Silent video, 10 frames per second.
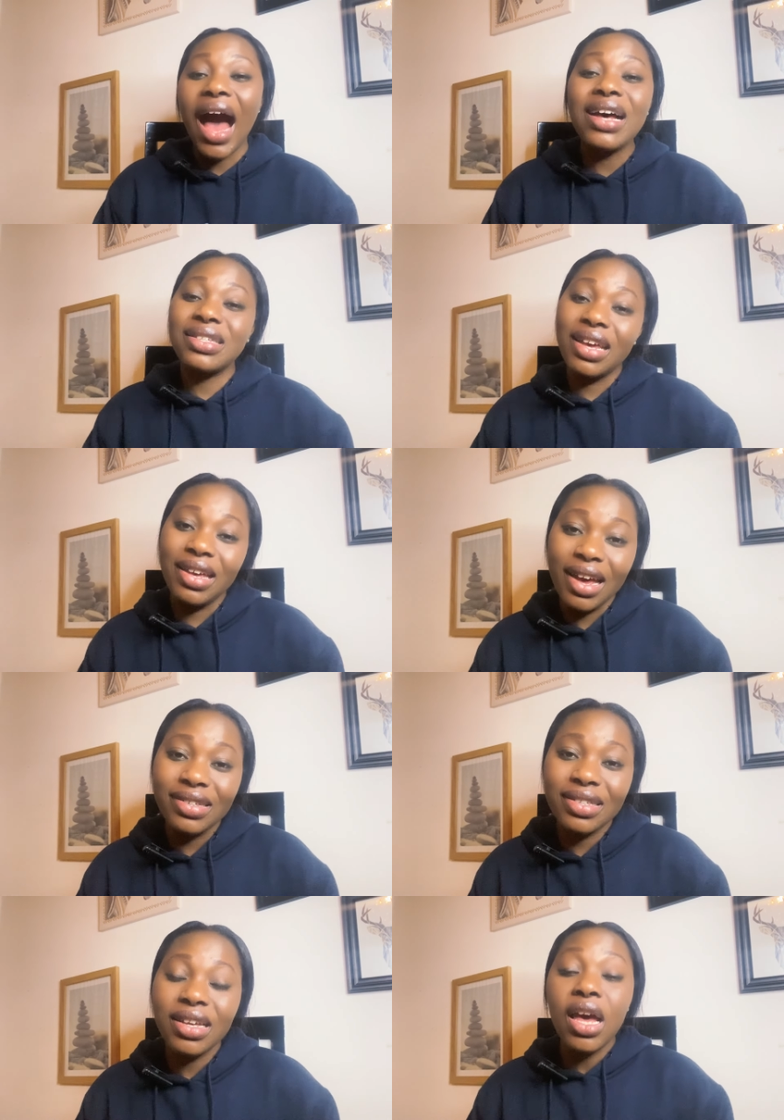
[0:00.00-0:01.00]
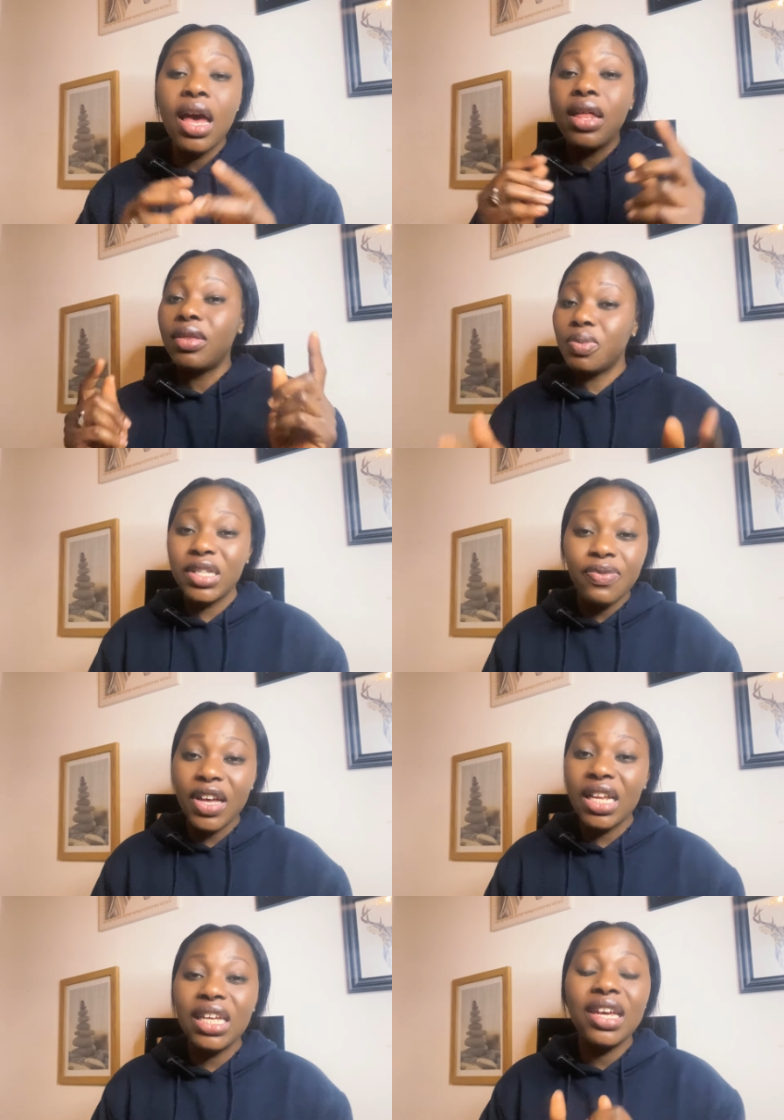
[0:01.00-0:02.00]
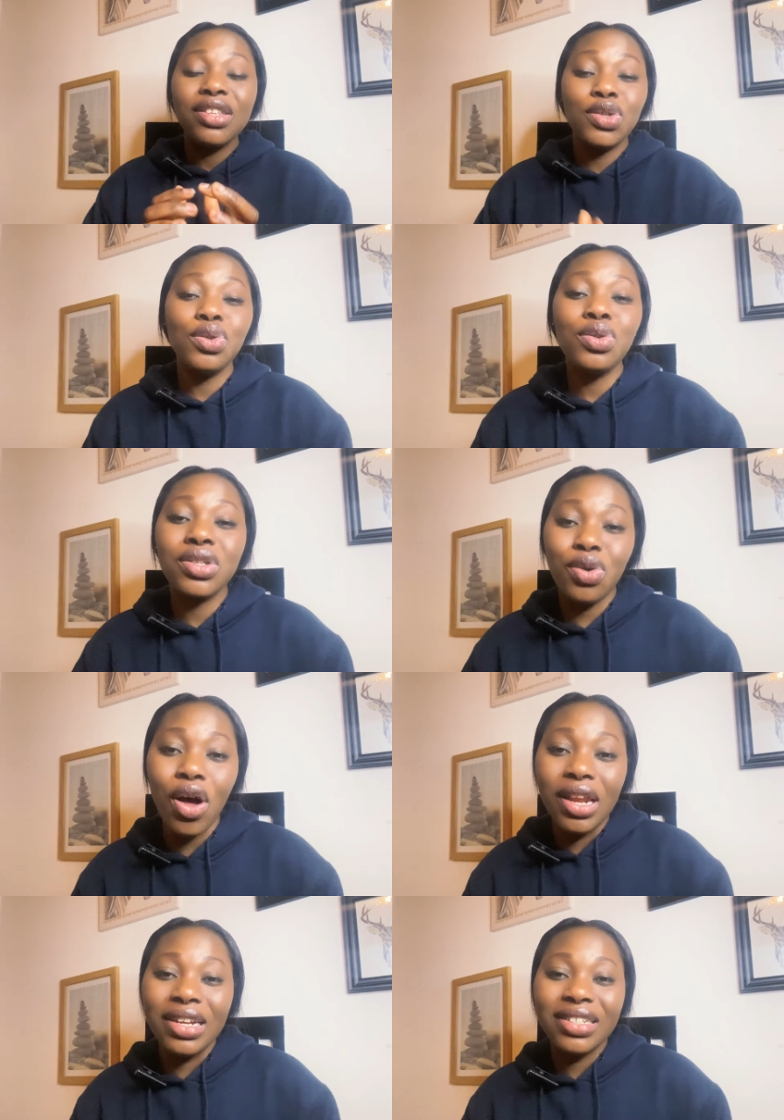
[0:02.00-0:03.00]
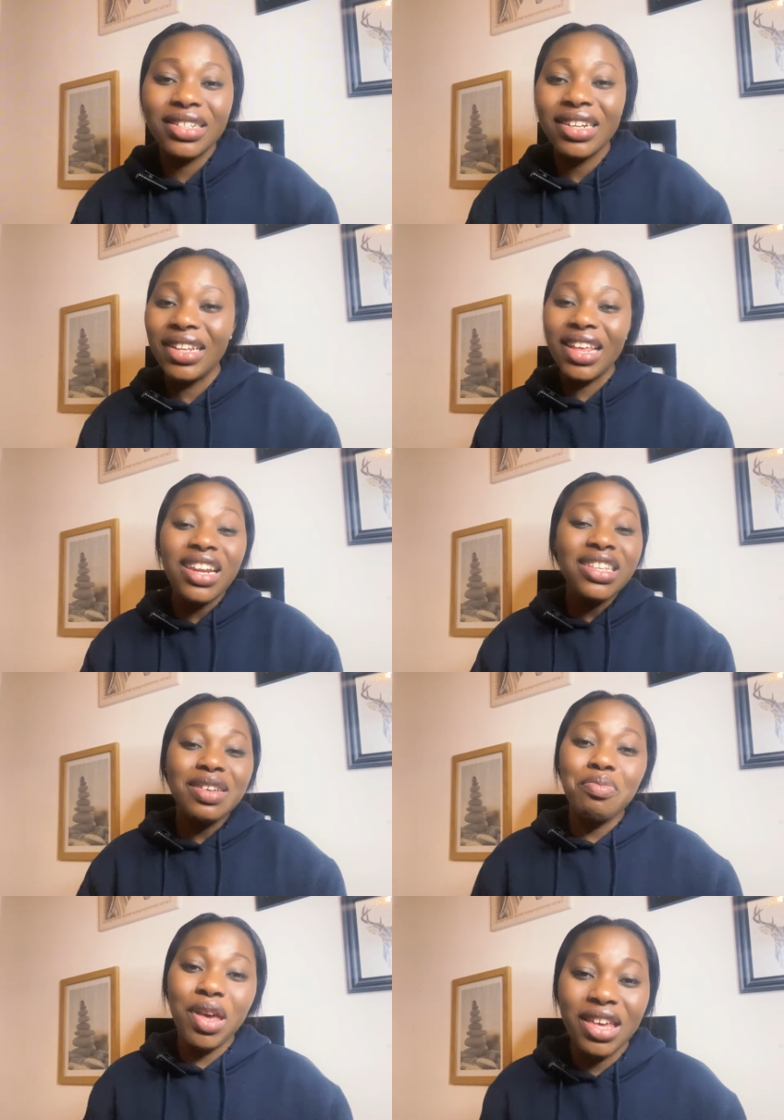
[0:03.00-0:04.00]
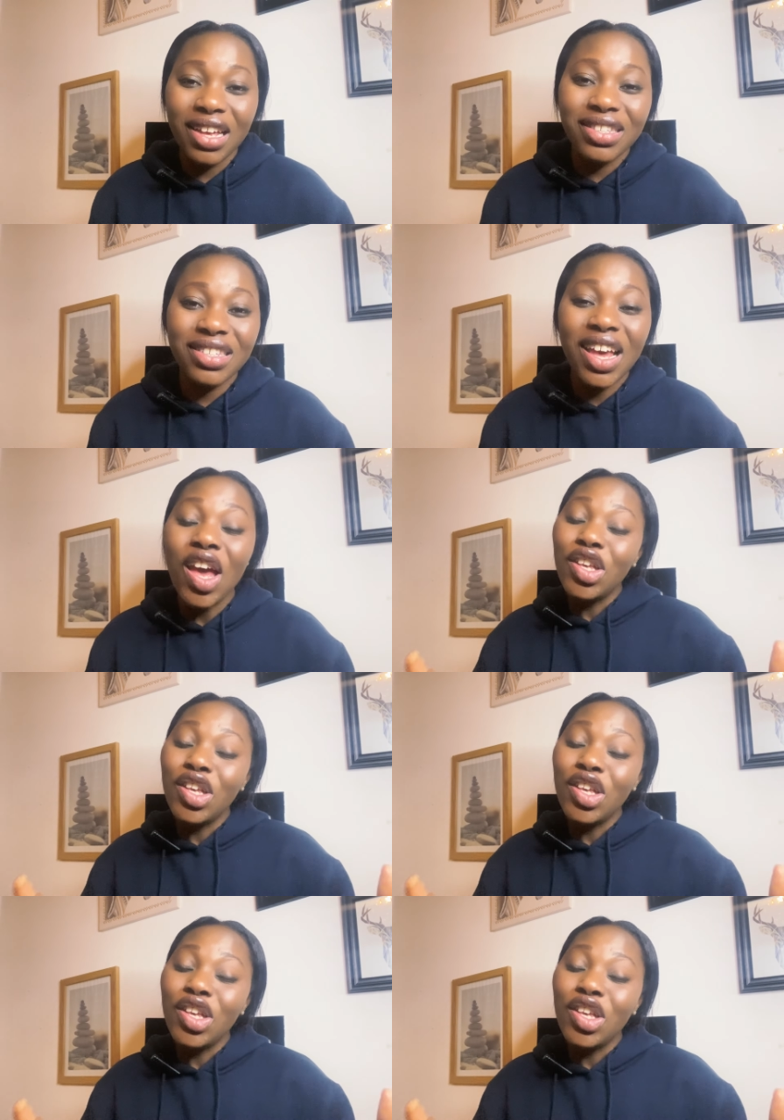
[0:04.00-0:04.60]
I'll say yes. Specifically to Scotland, then it's a big yes.